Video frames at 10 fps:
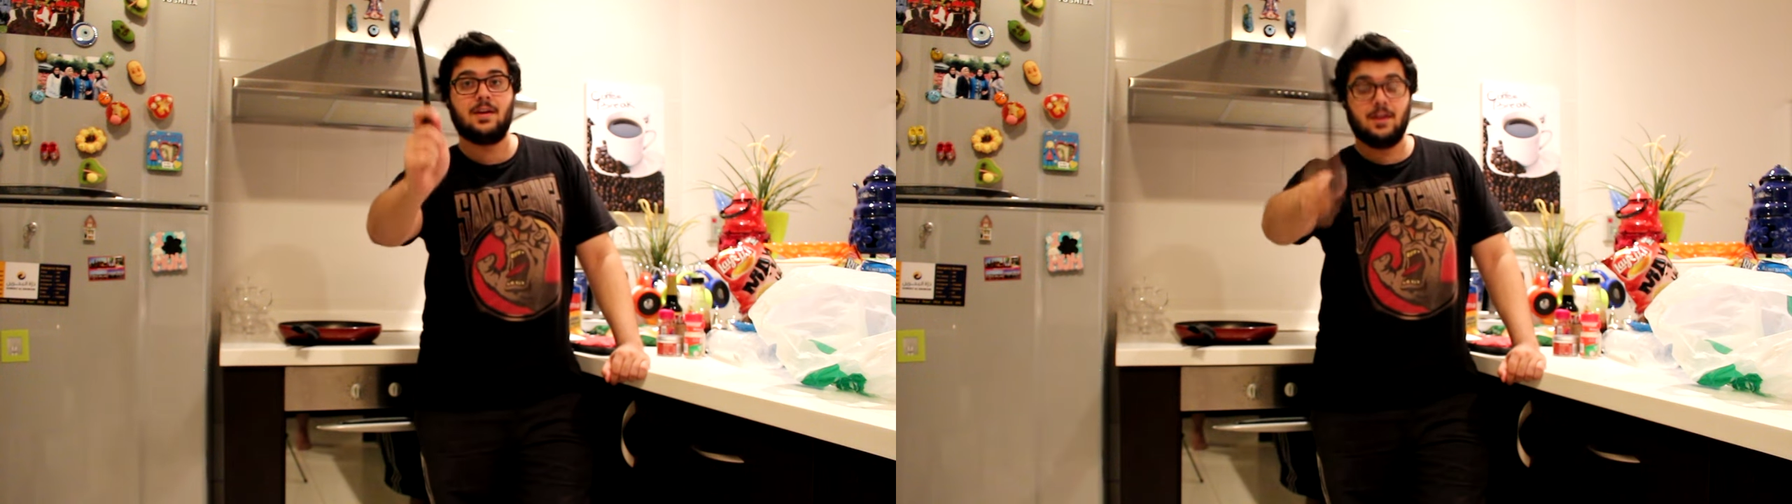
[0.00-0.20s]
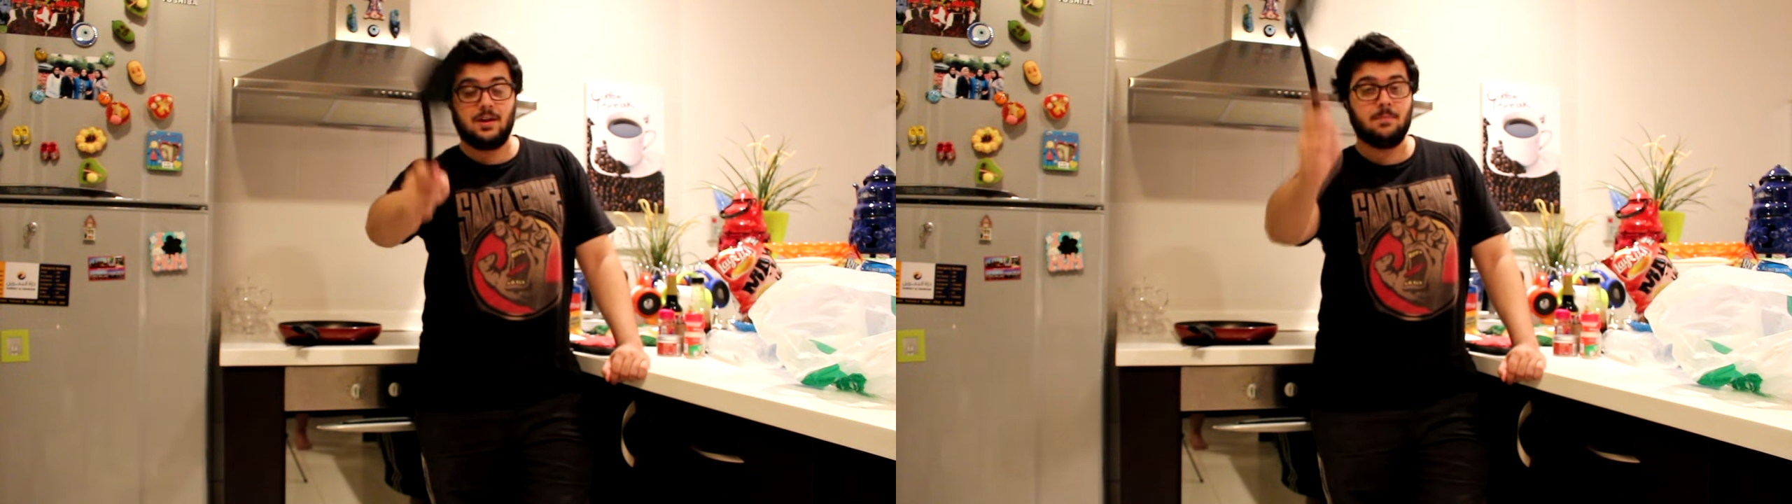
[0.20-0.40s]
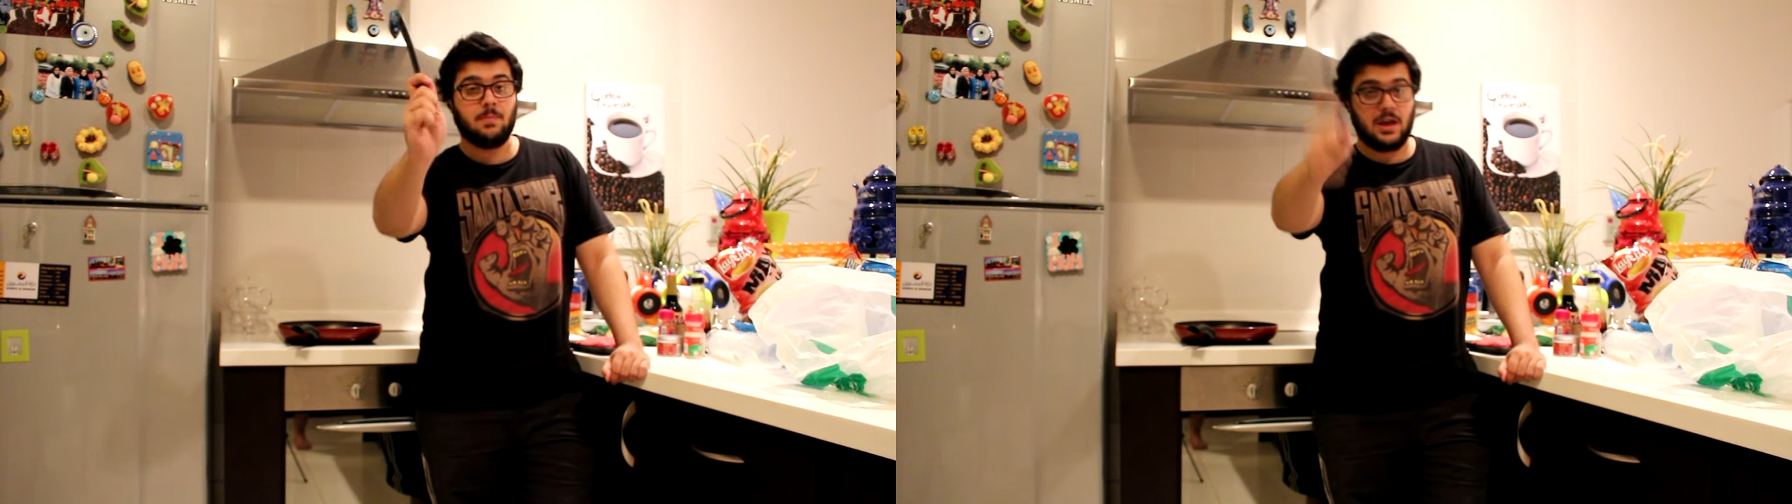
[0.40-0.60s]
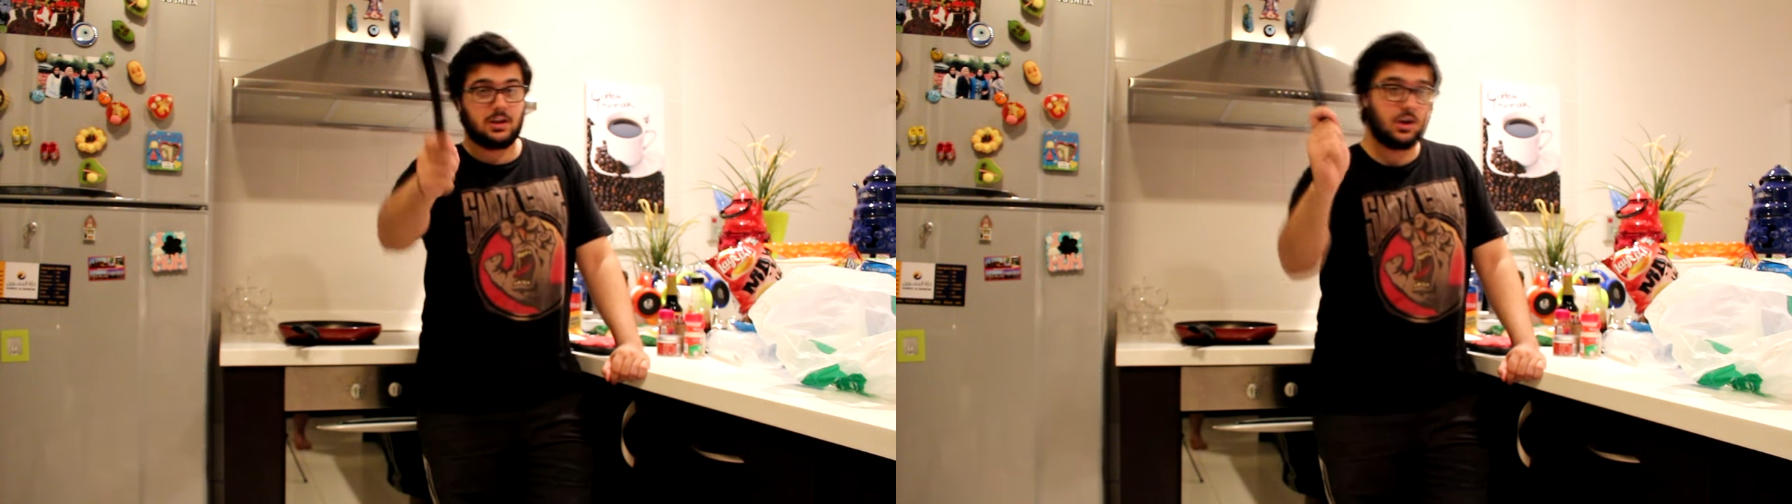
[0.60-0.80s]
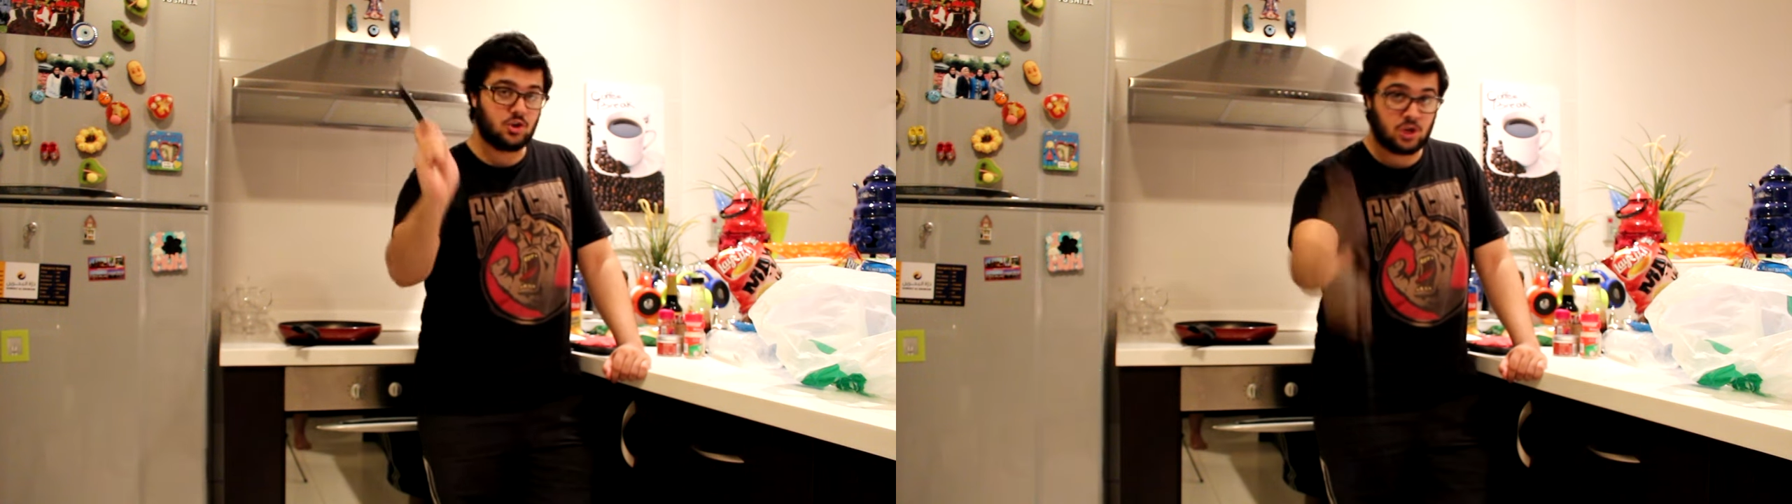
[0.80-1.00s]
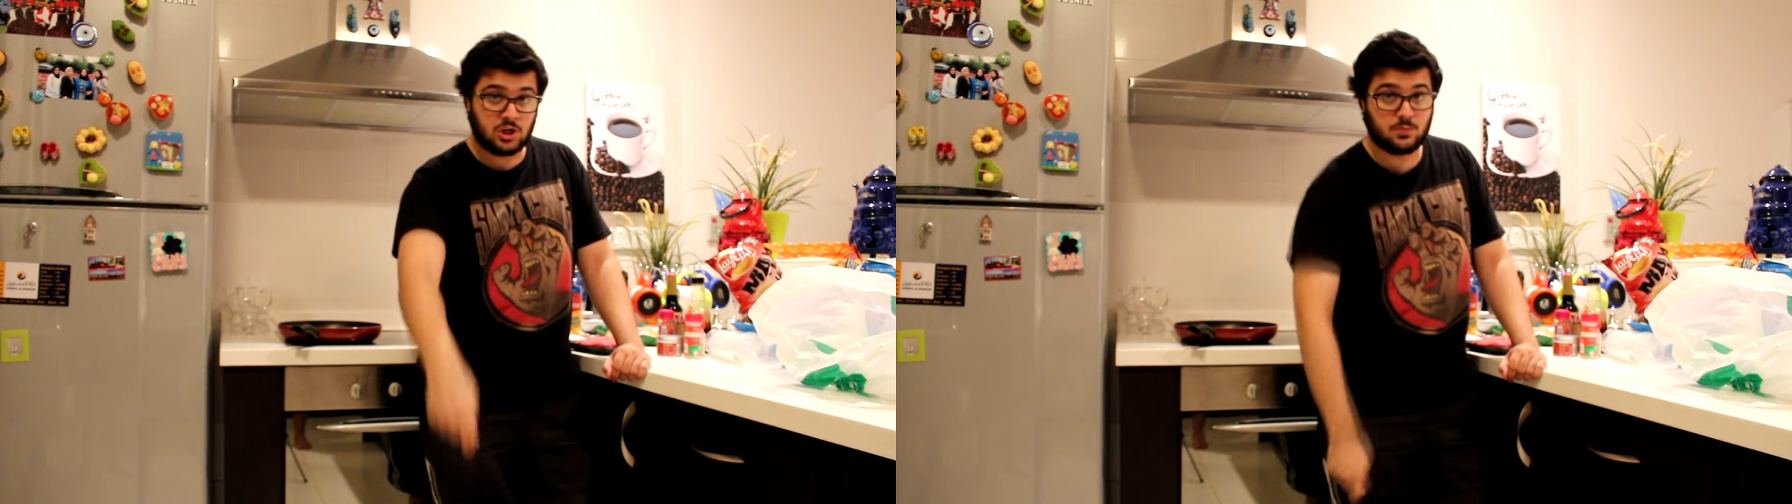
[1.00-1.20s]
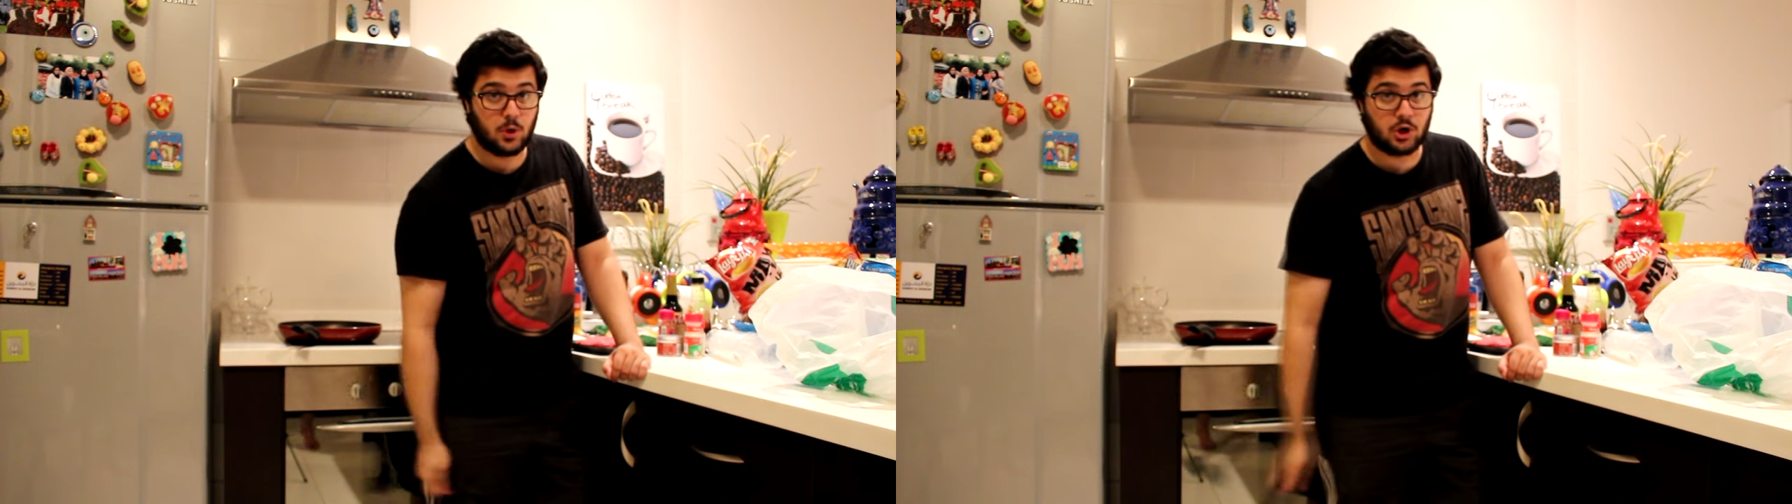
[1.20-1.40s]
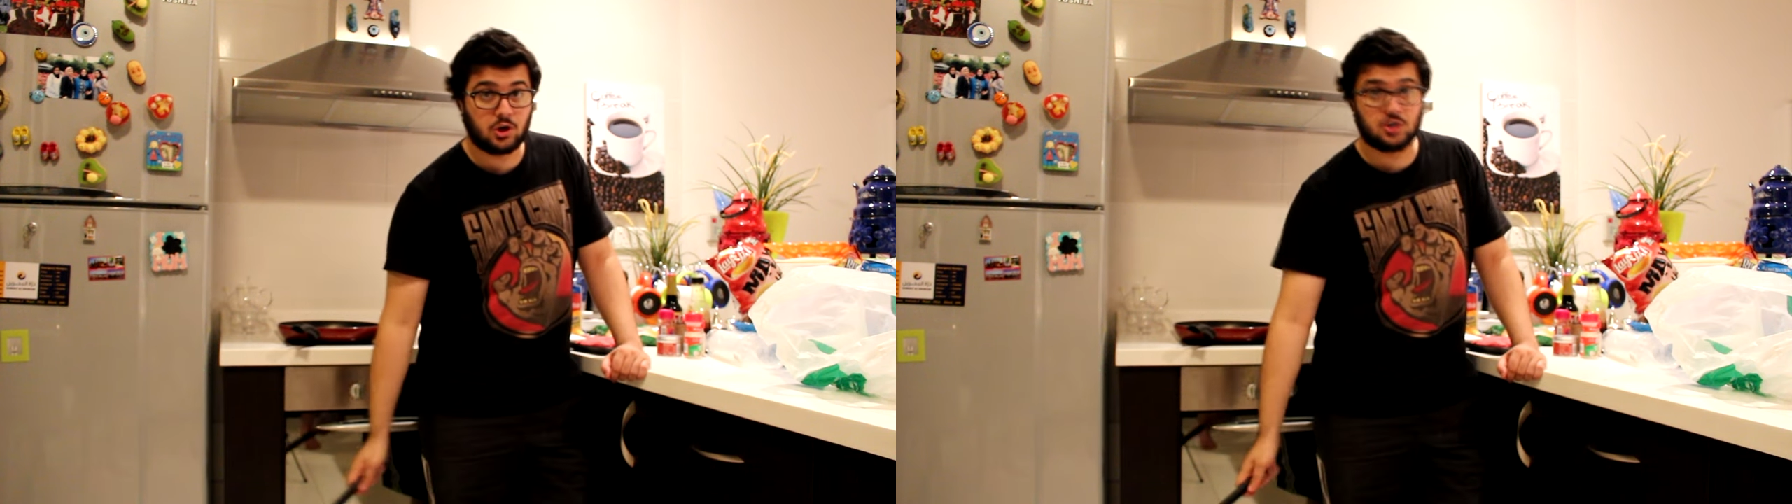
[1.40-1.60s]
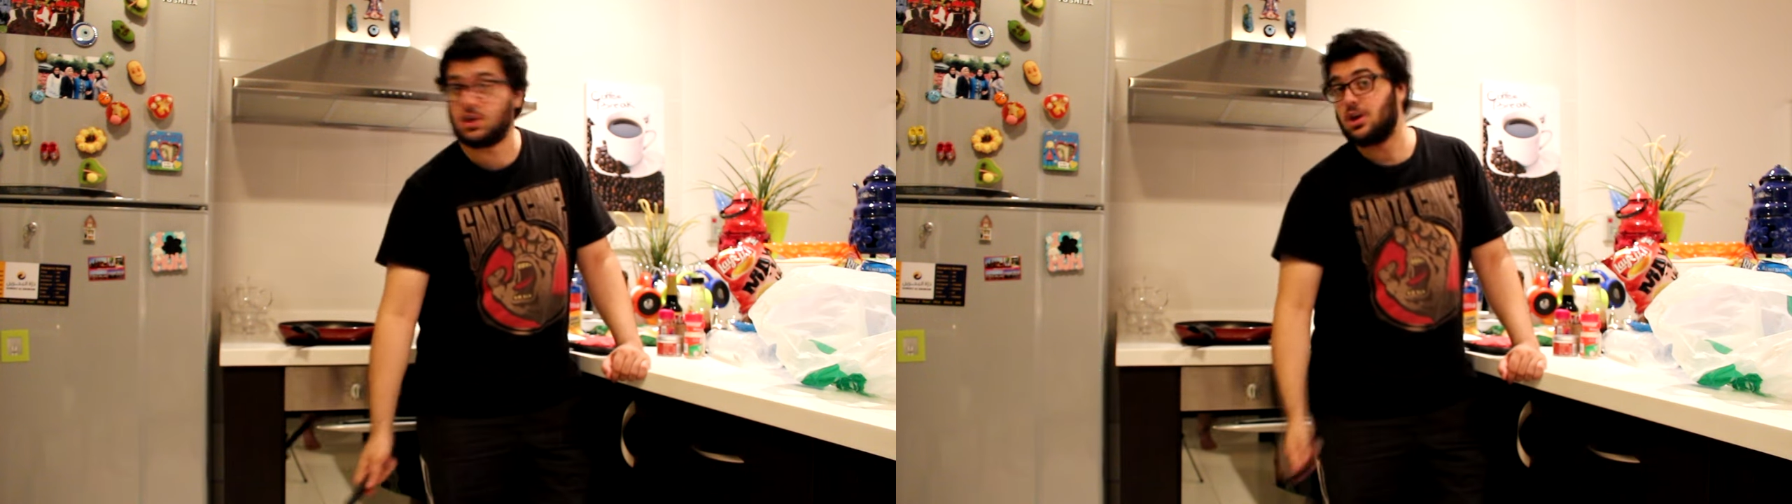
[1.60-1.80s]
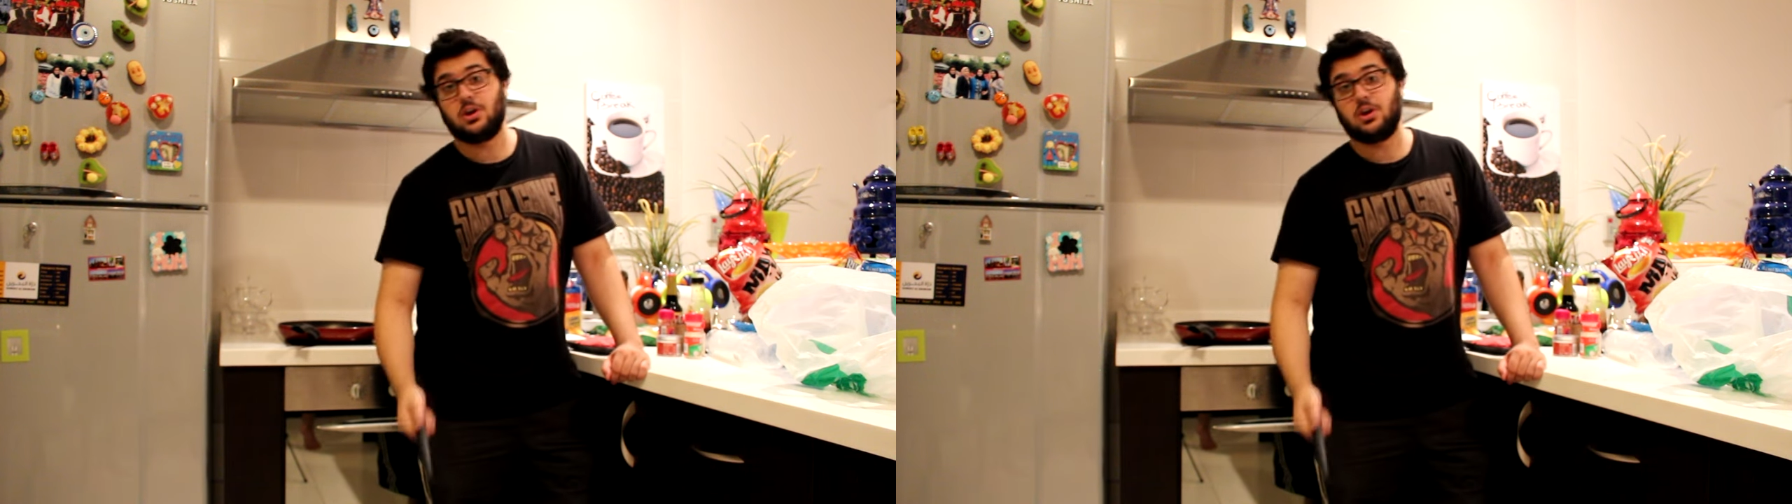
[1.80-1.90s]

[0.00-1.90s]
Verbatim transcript: in making cheeseburgers.